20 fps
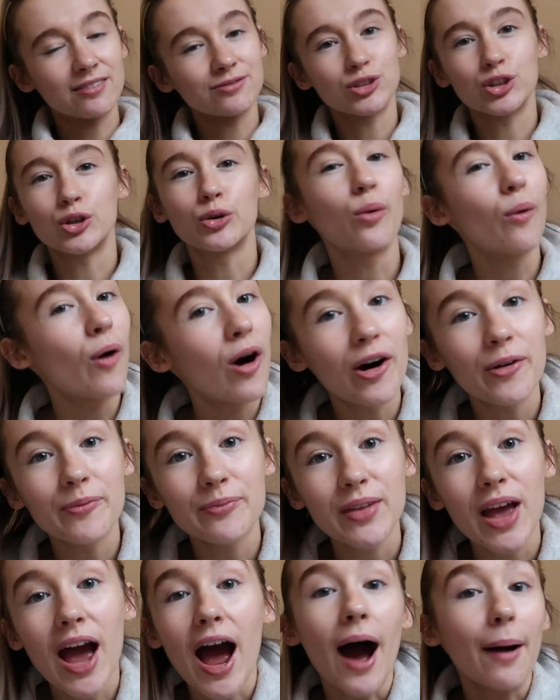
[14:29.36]
you know
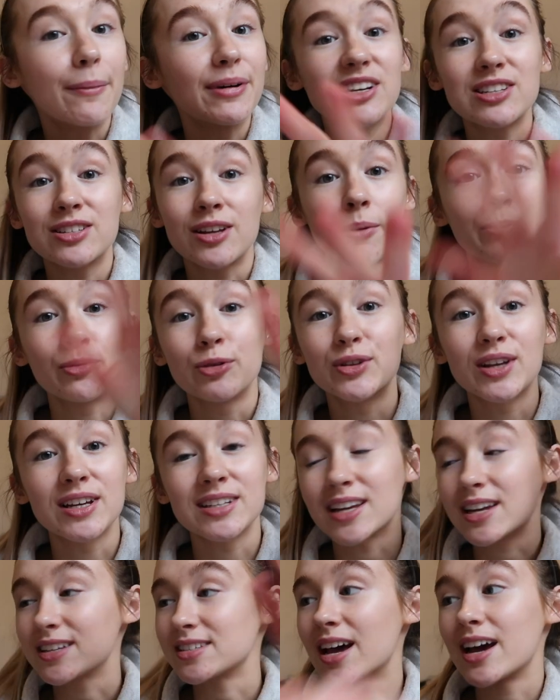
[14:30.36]
what? I might just upload
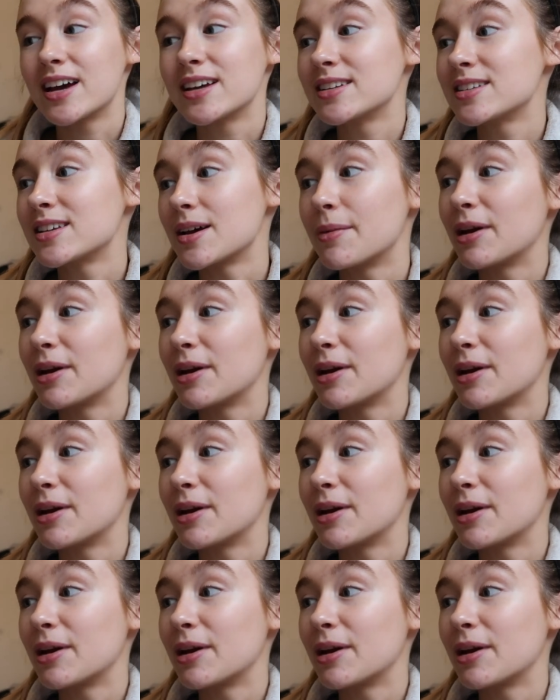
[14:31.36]
this as it is.